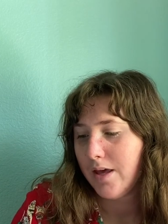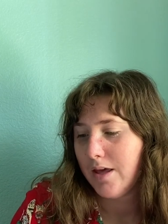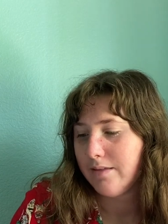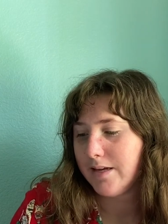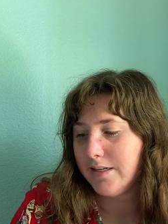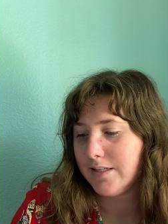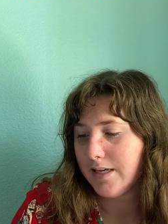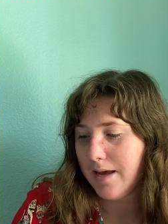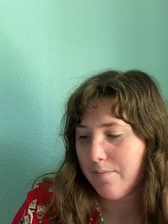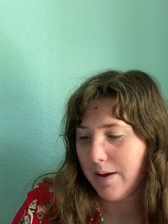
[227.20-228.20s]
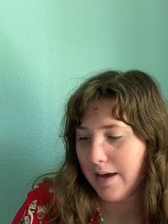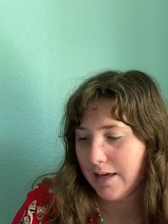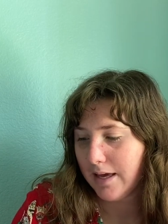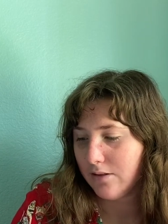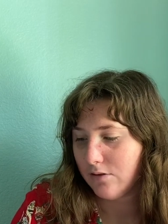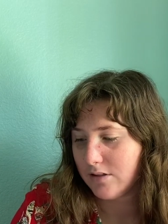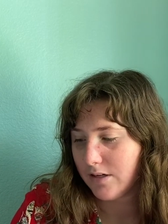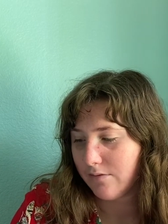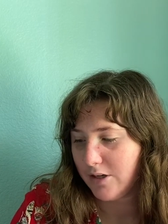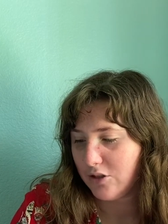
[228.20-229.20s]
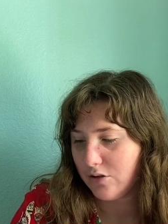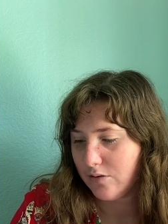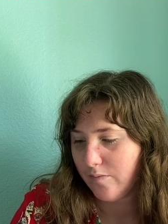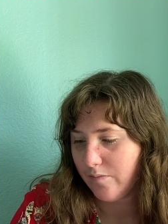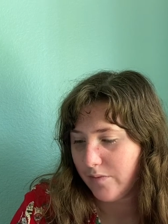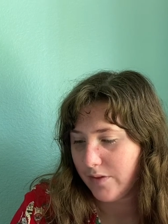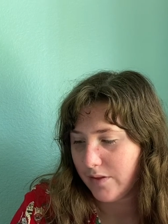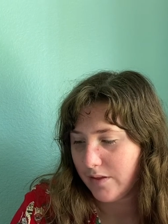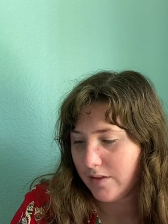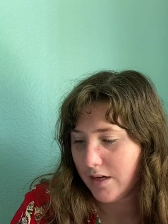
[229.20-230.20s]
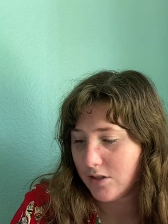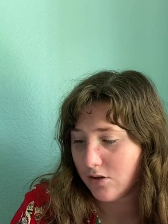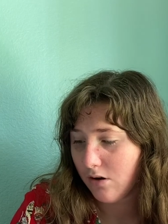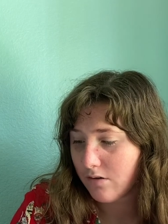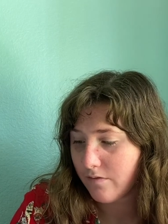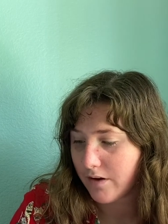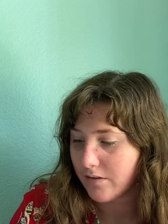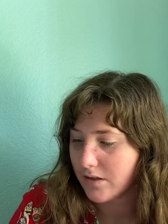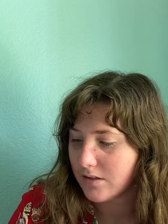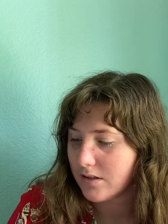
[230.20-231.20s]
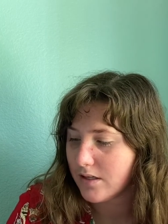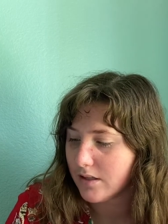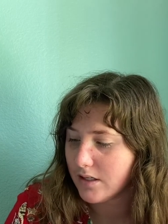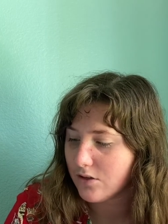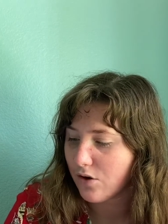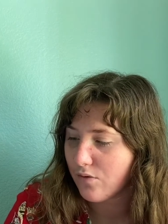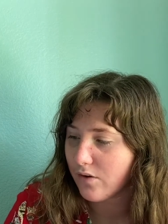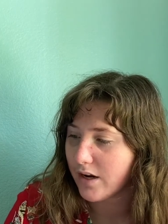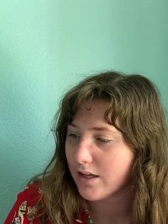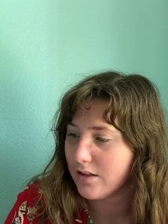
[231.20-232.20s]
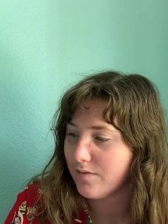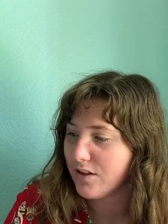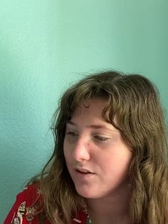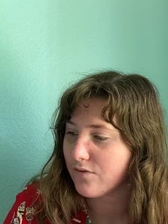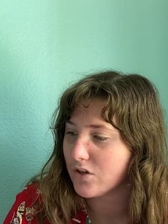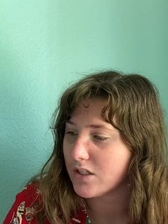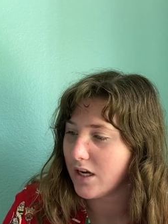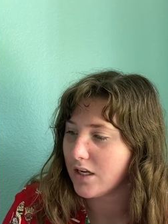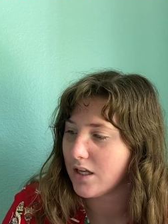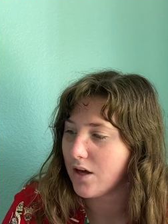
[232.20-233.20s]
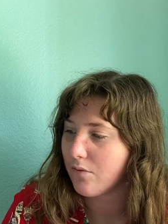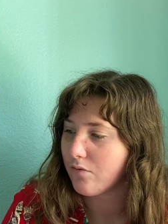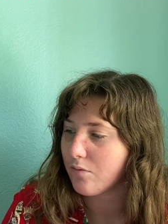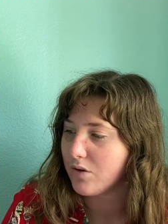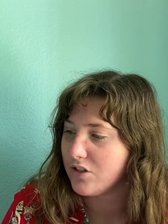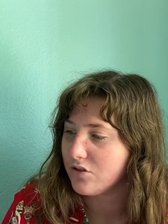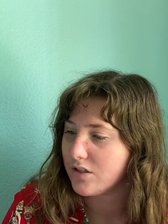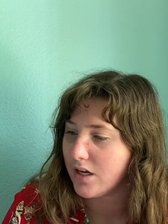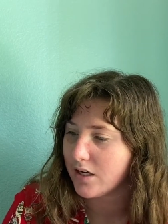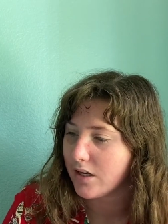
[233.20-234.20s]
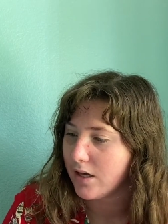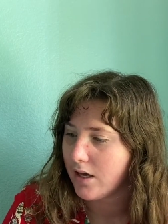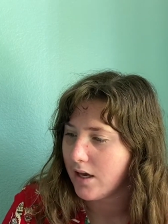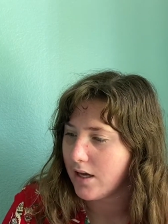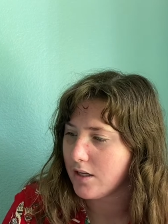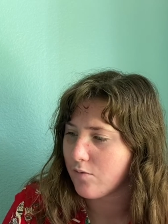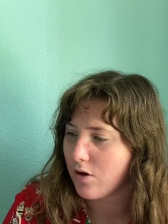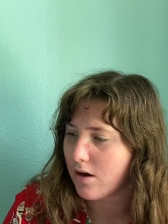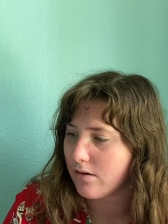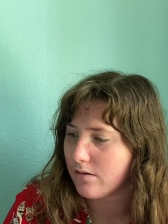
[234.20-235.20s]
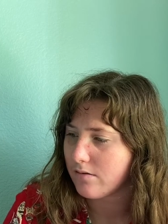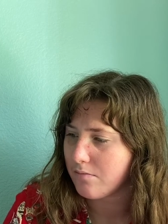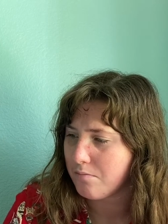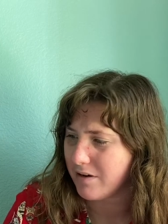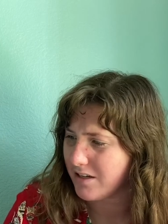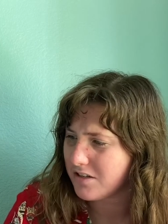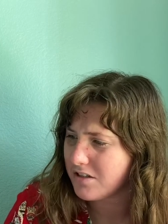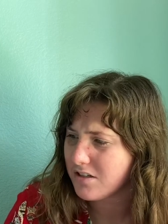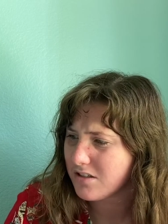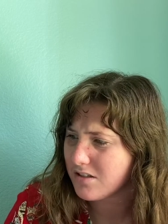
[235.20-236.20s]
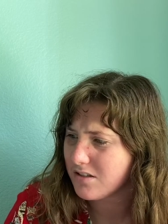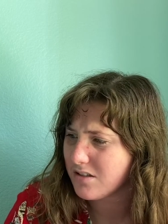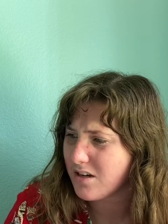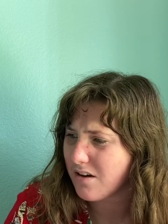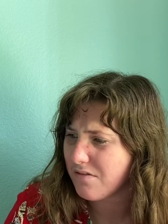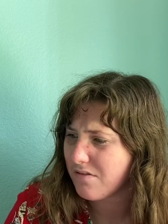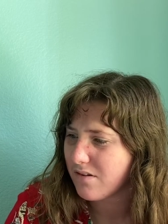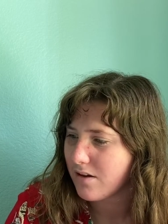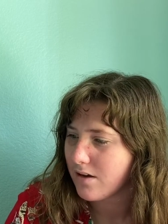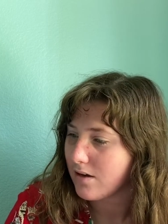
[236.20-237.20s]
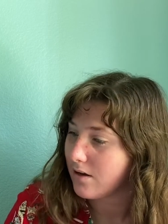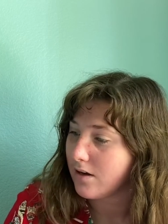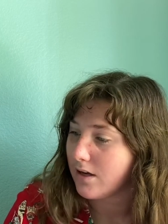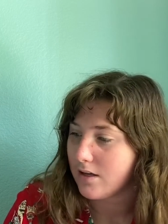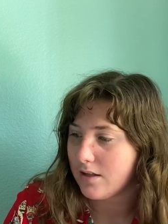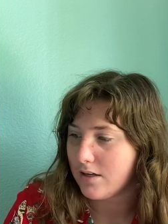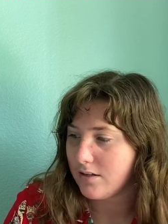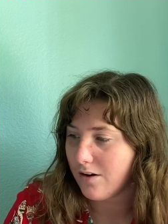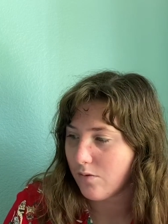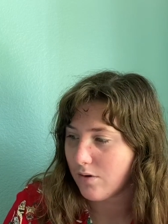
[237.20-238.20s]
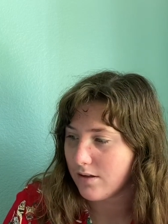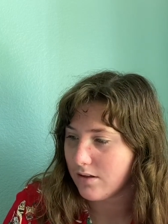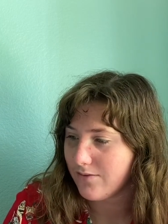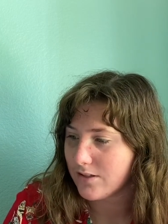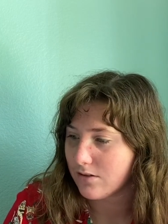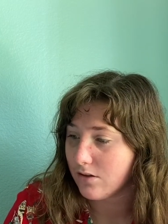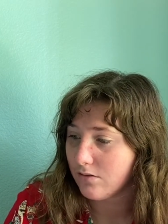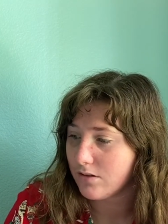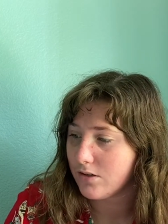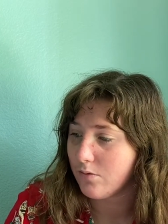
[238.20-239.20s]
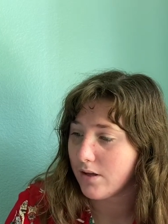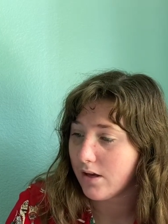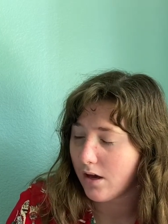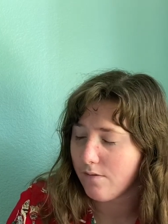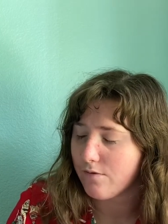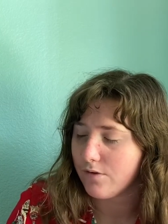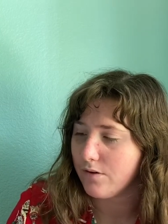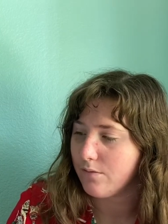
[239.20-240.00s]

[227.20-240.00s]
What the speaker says: Then he sat back and looked at Ranger. "That dog found us." He leaned over and lifted the first aid kit from Ranger's neck. "And he brought bandages and stuff?" "That dog wouldn't leave us alone until we came for you,"